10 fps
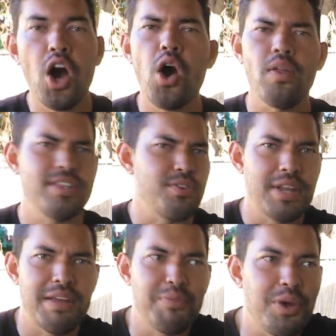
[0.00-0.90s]
Oh, that's a
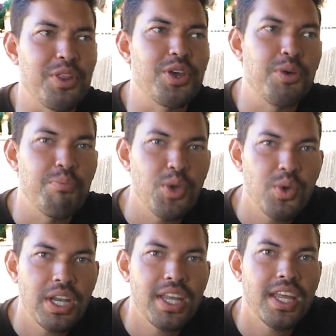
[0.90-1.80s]
great name for it. The
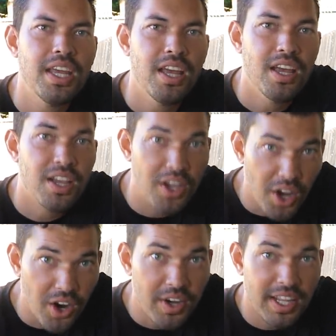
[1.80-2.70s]
community
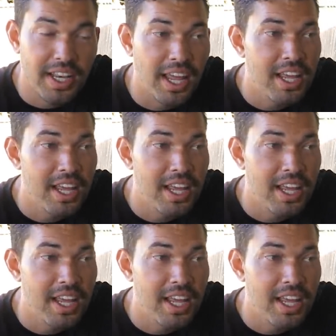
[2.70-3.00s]
garden.